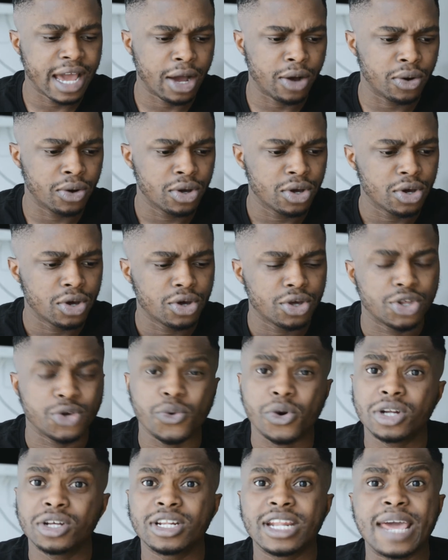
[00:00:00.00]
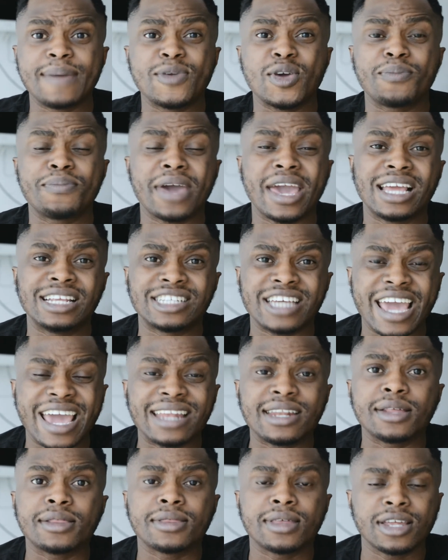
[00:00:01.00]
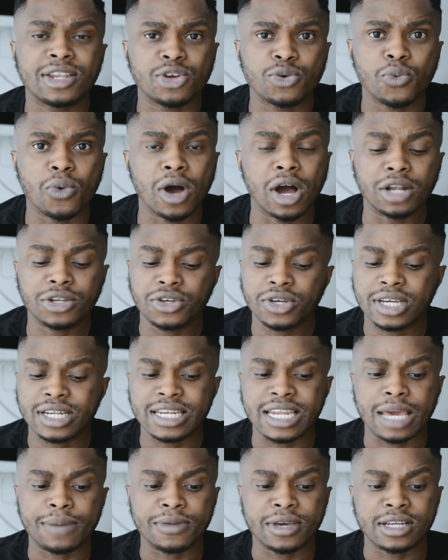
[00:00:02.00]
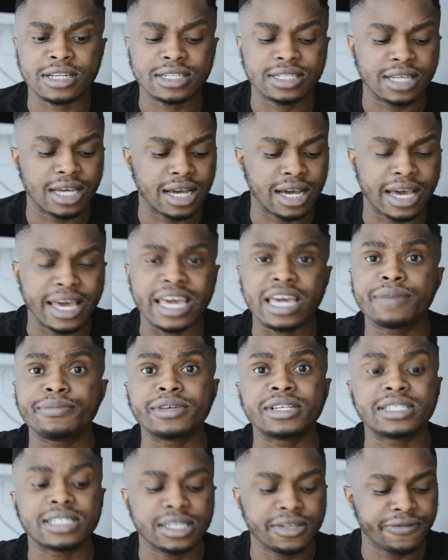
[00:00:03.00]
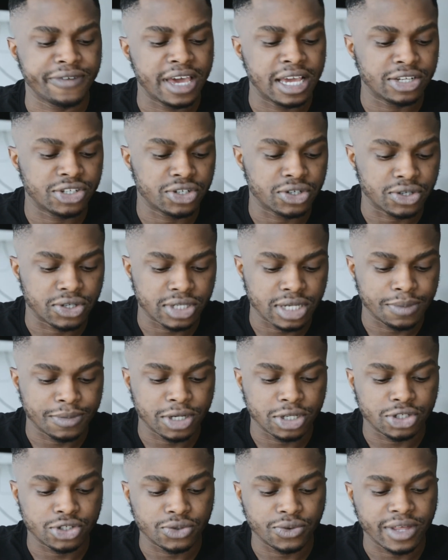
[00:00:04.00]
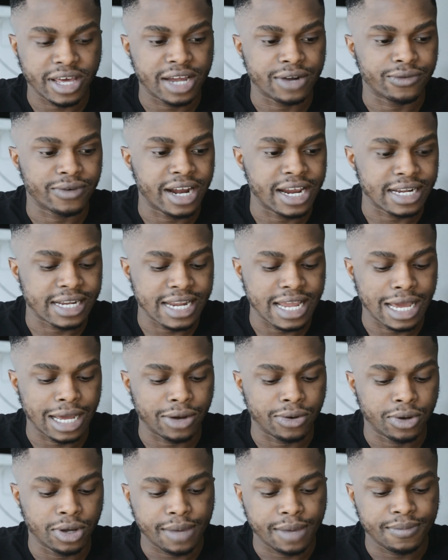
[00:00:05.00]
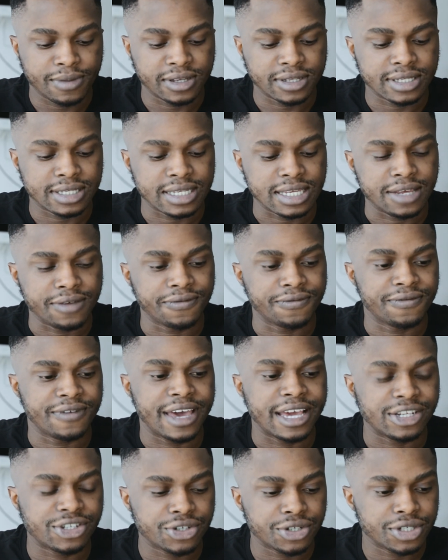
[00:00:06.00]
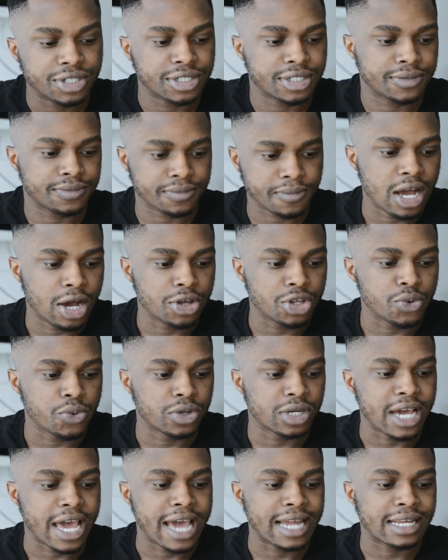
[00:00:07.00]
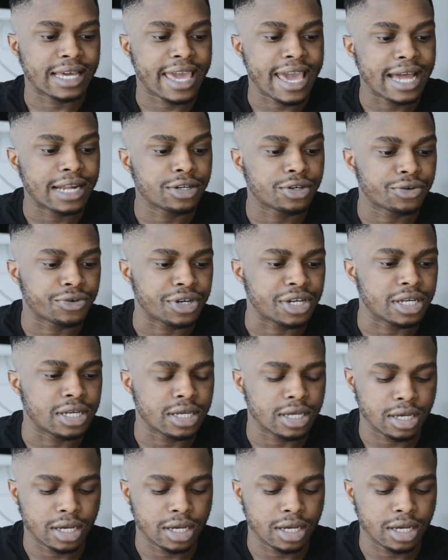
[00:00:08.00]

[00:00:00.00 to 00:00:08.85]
Now, you want to name your page anything you want. You can name it ABC Ventures. I'm gonna do that right now, ABC Ventures. Now, you want to add a category.